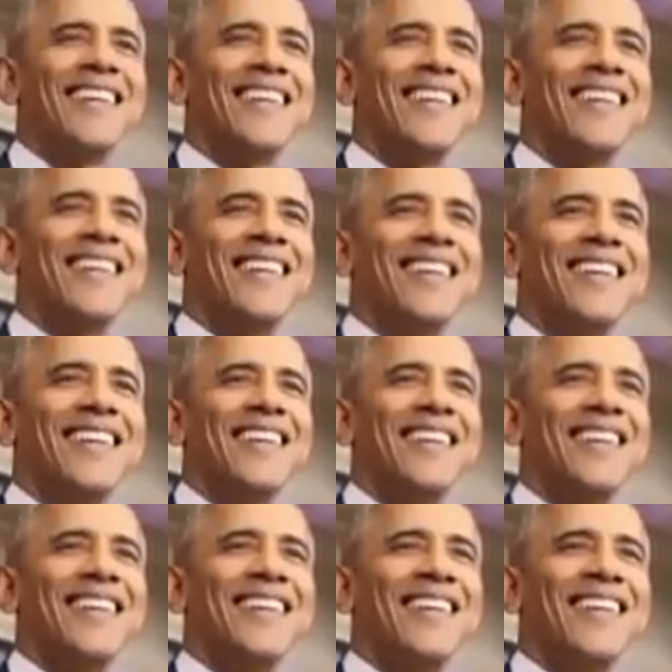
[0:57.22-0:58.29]

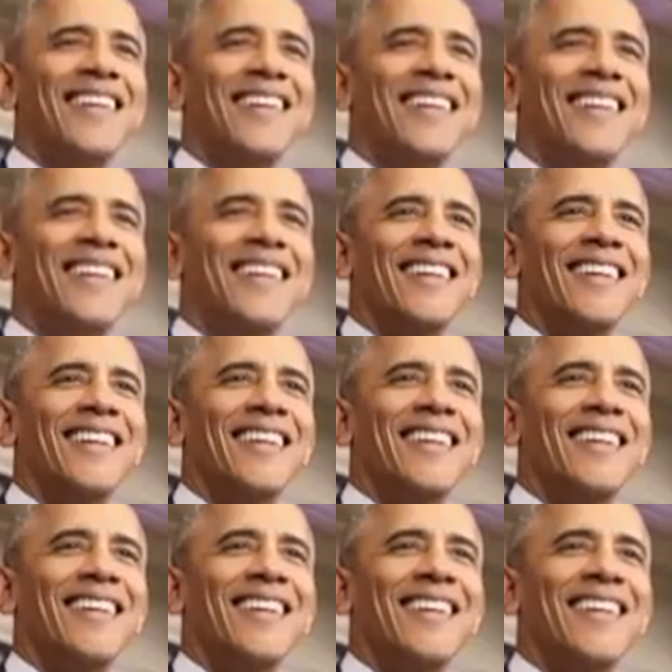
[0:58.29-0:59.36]

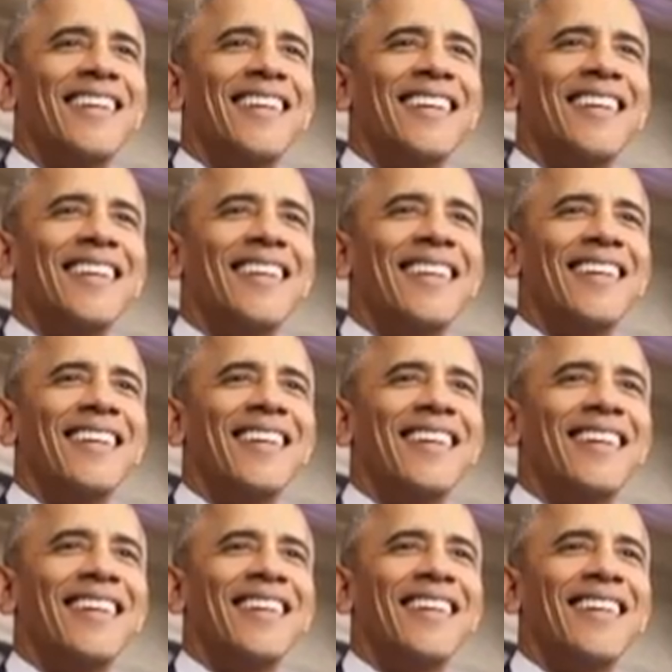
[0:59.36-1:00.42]

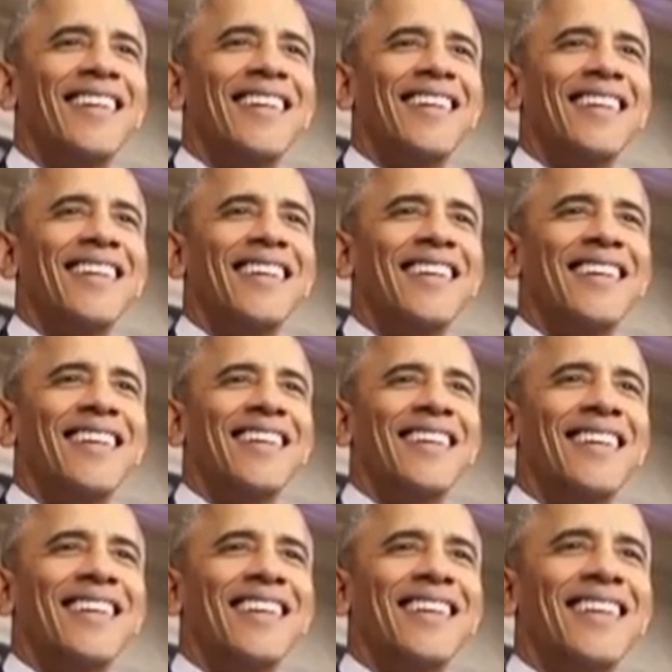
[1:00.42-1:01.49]

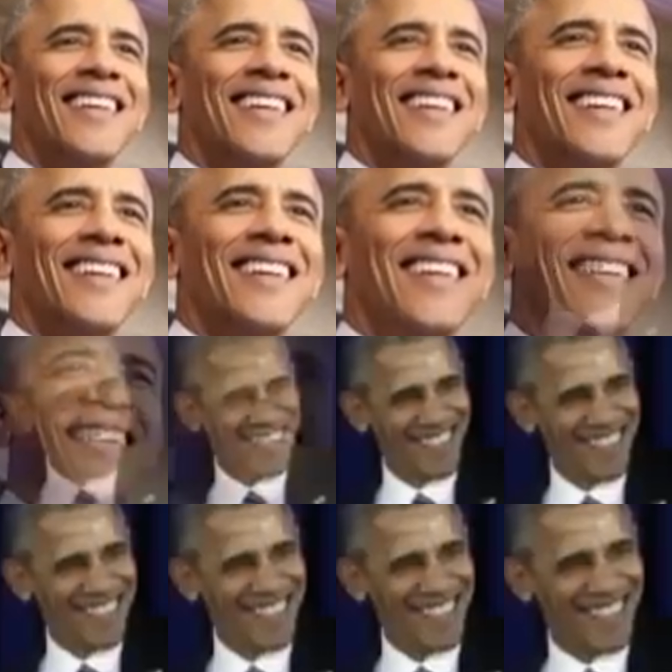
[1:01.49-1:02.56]

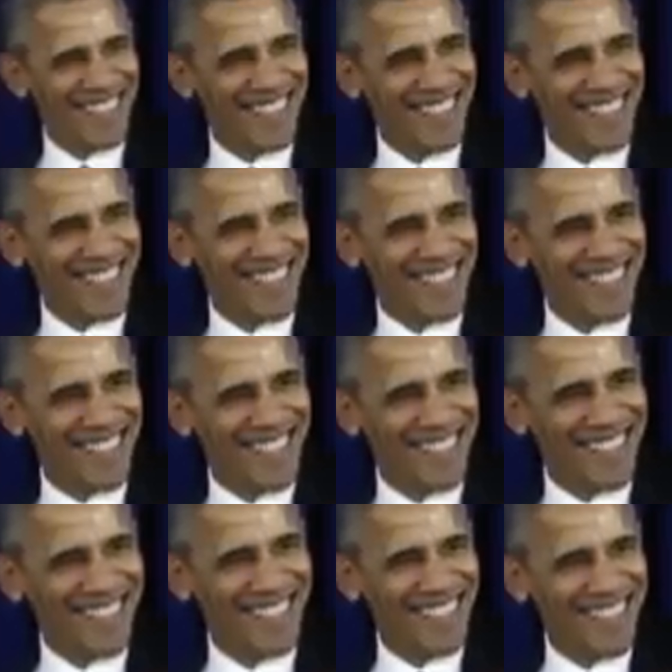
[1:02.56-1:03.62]

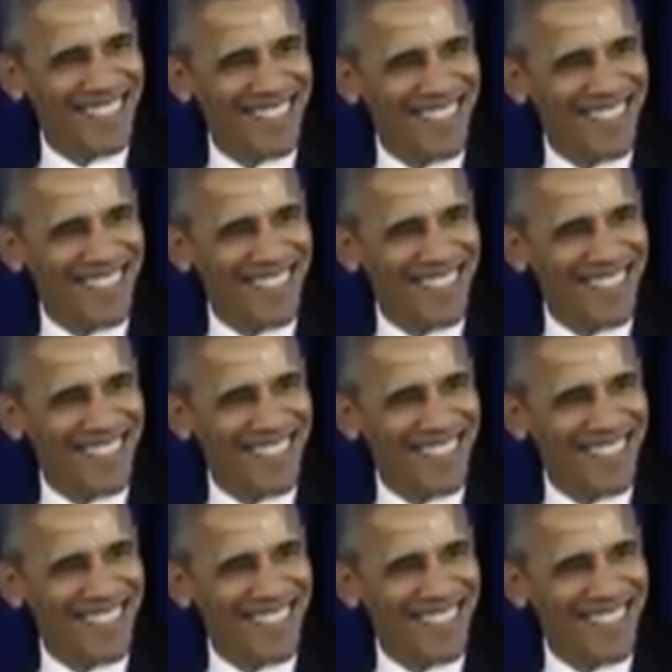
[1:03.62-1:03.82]
The person shown says nothing.